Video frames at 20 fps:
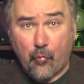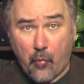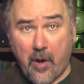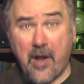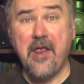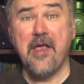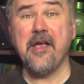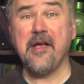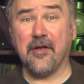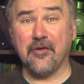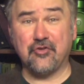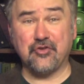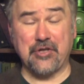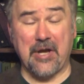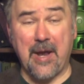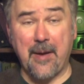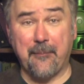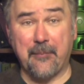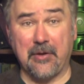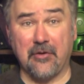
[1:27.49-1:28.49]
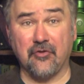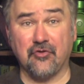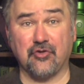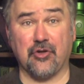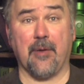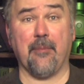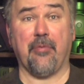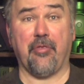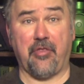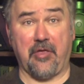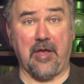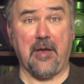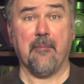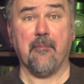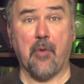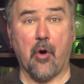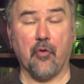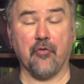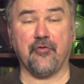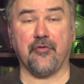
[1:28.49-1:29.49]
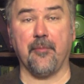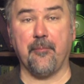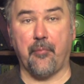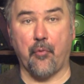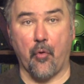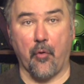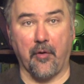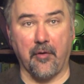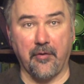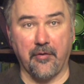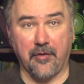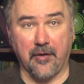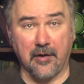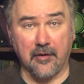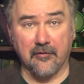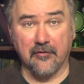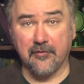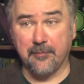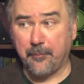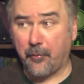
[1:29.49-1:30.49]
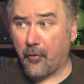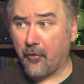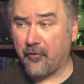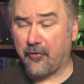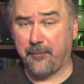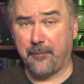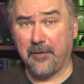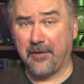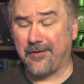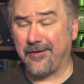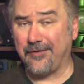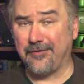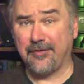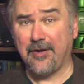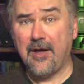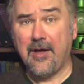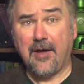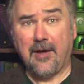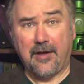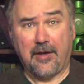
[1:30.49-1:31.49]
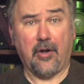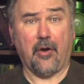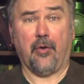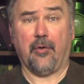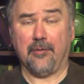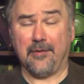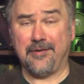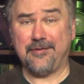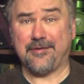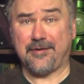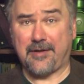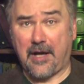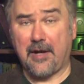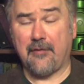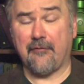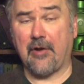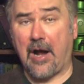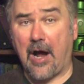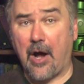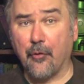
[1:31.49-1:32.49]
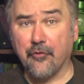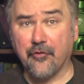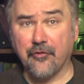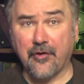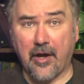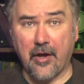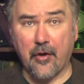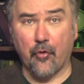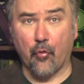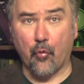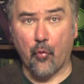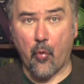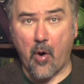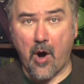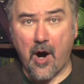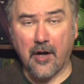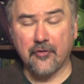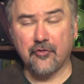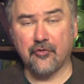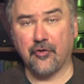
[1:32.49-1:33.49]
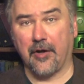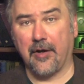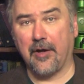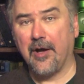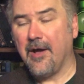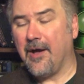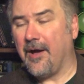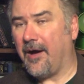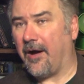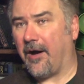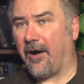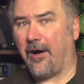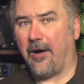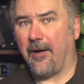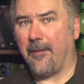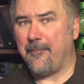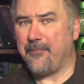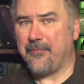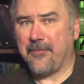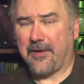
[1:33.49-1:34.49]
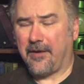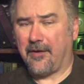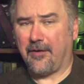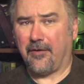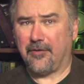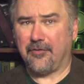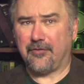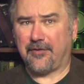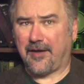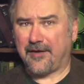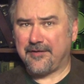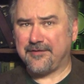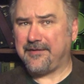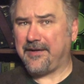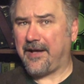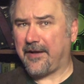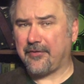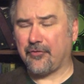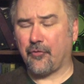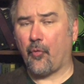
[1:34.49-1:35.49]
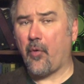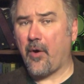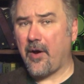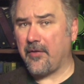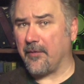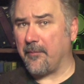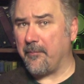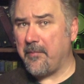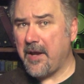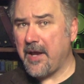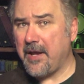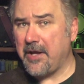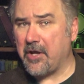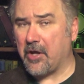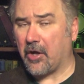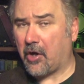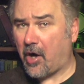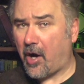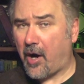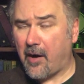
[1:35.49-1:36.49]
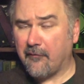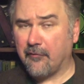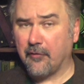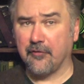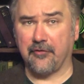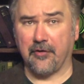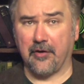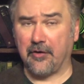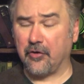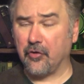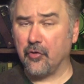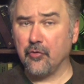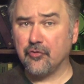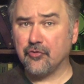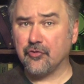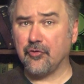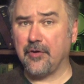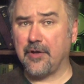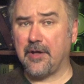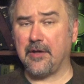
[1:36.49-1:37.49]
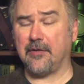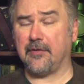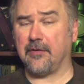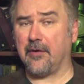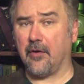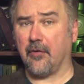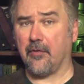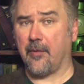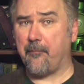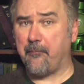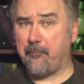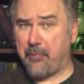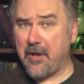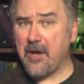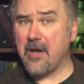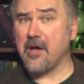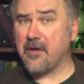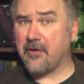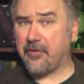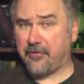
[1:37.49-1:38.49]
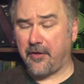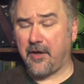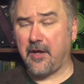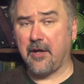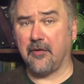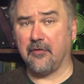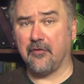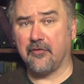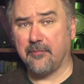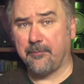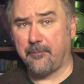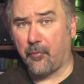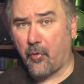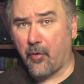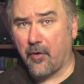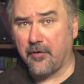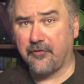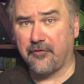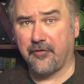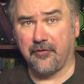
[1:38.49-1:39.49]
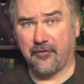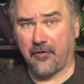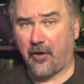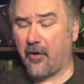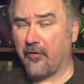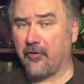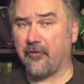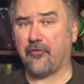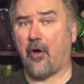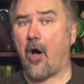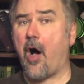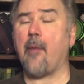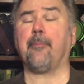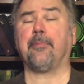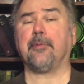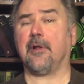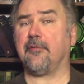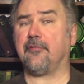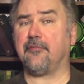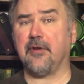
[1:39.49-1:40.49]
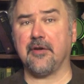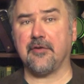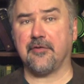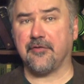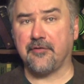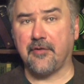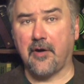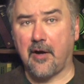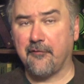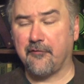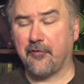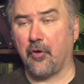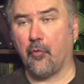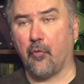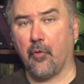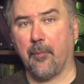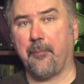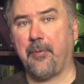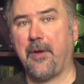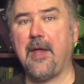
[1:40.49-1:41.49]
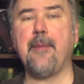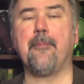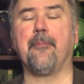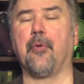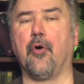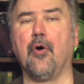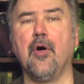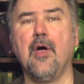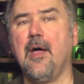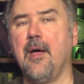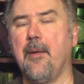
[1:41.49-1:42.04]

winning a championship the most important thing in sports? Because, you know, as kind of an outsider watching, um, you know, that's not the way the media covers it. Usually, you know, the big thing in sports is all this uplifting stuff, you know, where people